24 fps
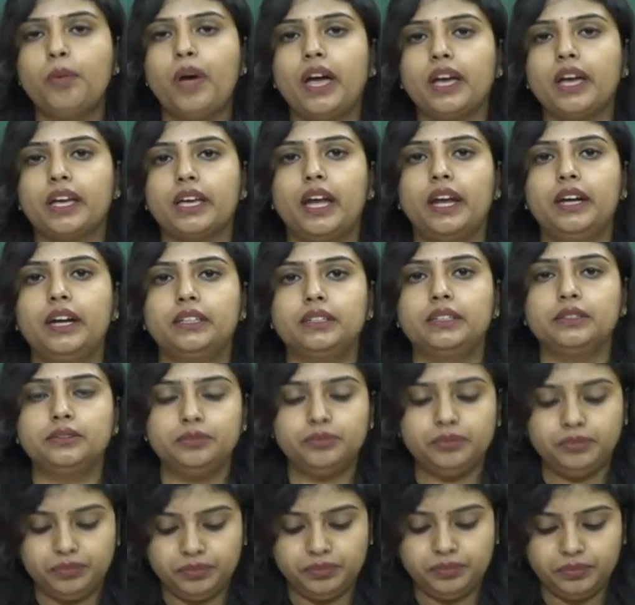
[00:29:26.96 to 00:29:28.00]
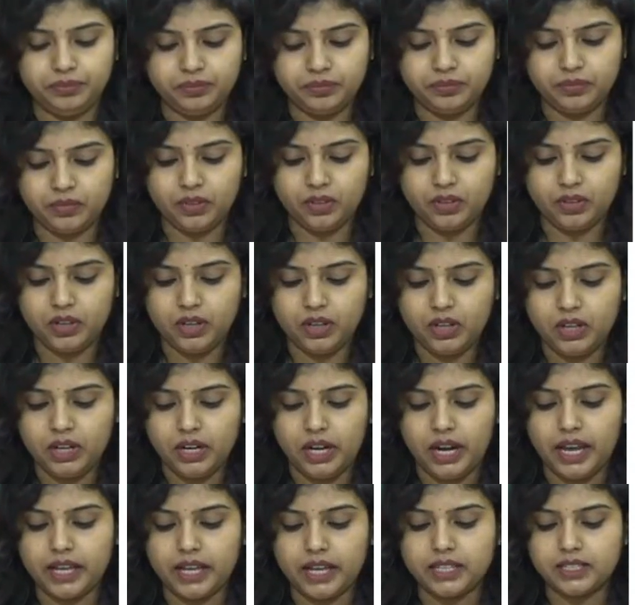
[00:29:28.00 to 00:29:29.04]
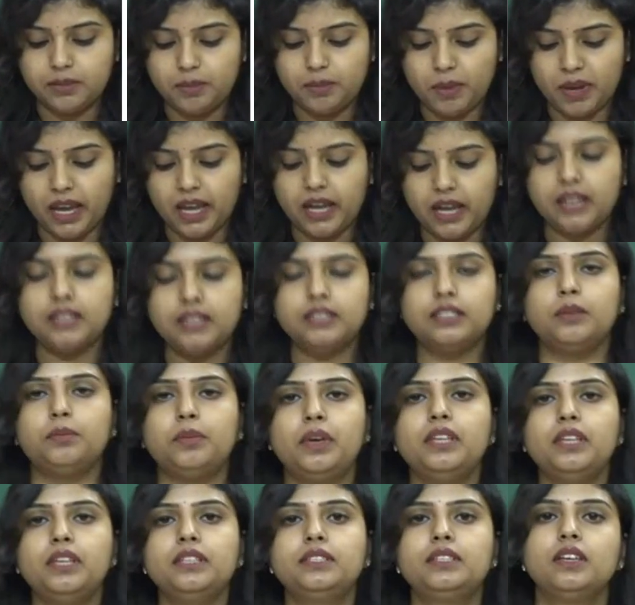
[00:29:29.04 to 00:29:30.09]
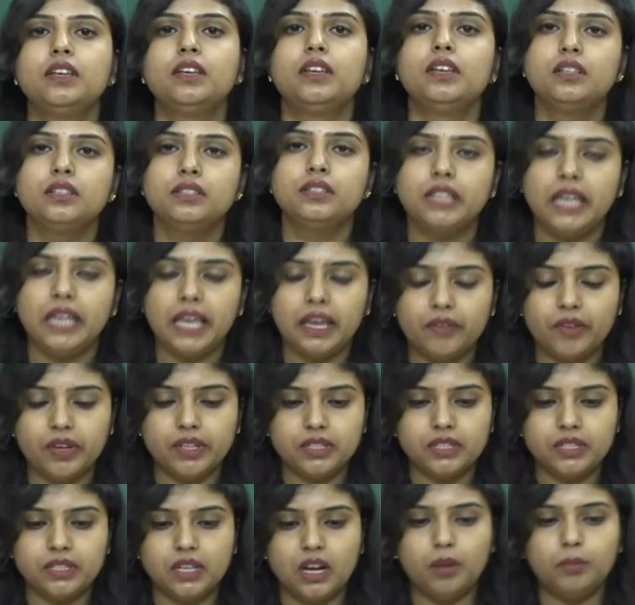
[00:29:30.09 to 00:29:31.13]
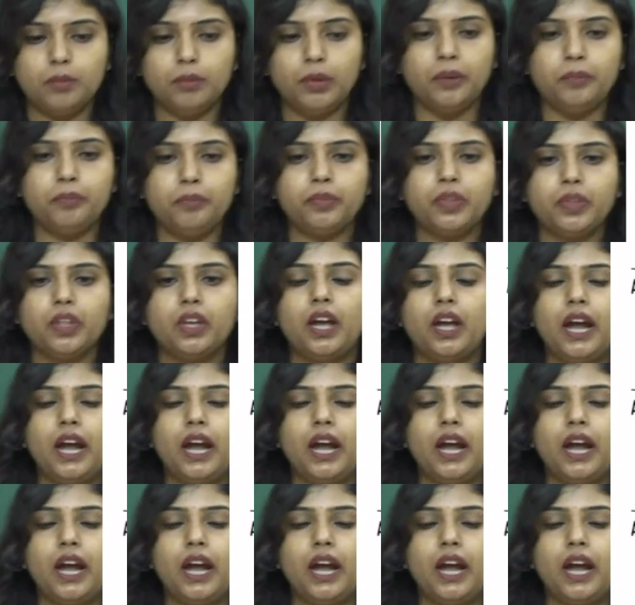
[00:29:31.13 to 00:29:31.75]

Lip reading: packet. Next mechanism is sequence number.